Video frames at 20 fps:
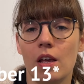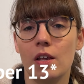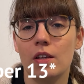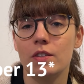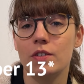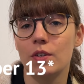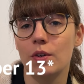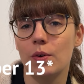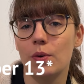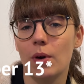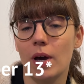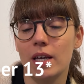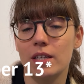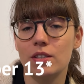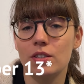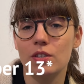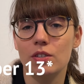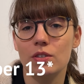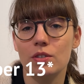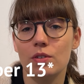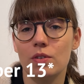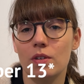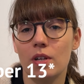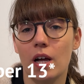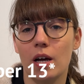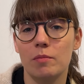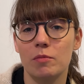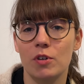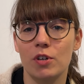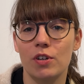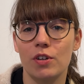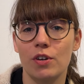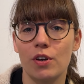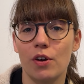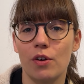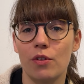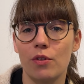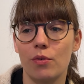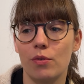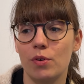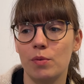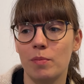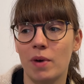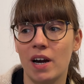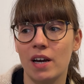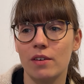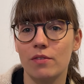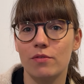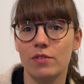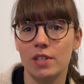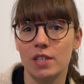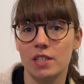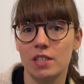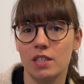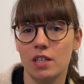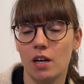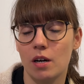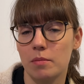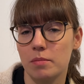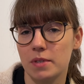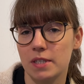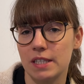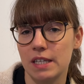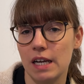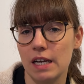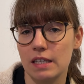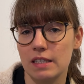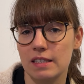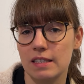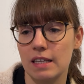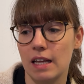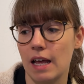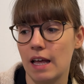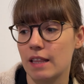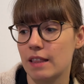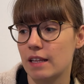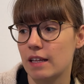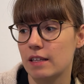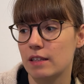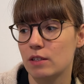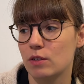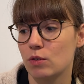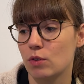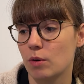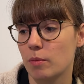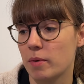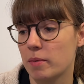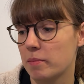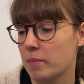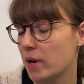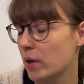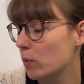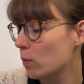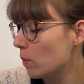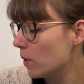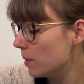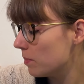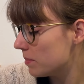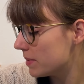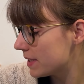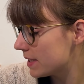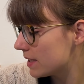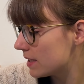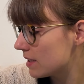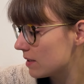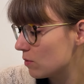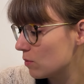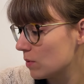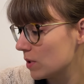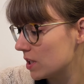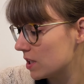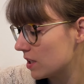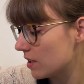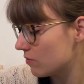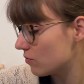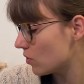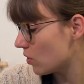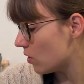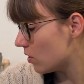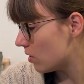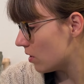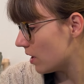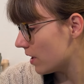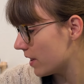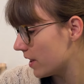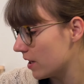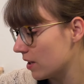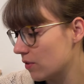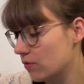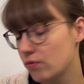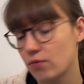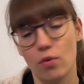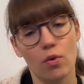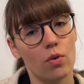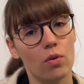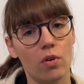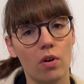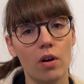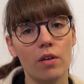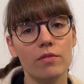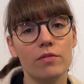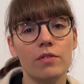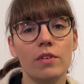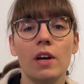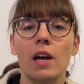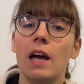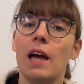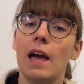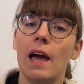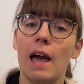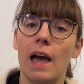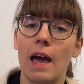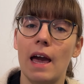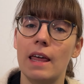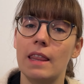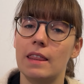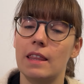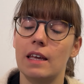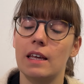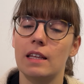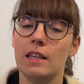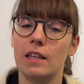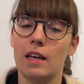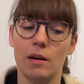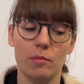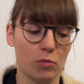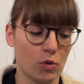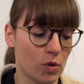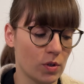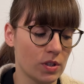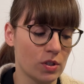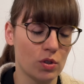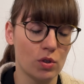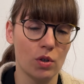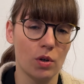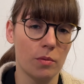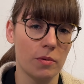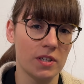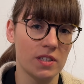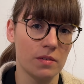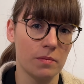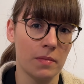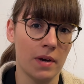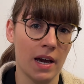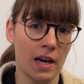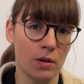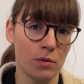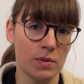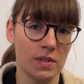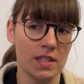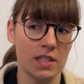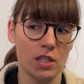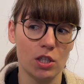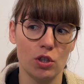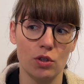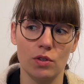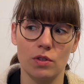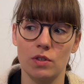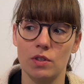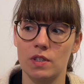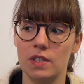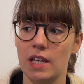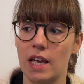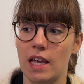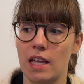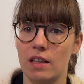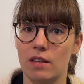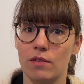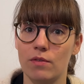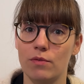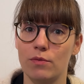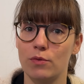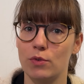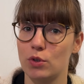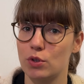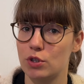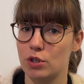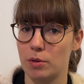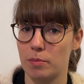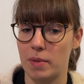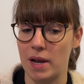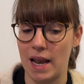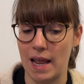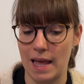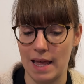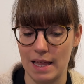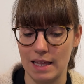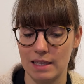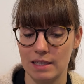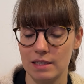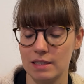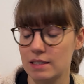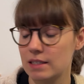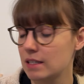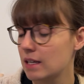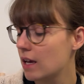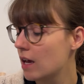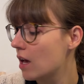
So as usual, I'm gonna go through my finished objects and then talk about my whips, which I've got I think 4 of, and then I'm going to talk about some acquisitions and future plans.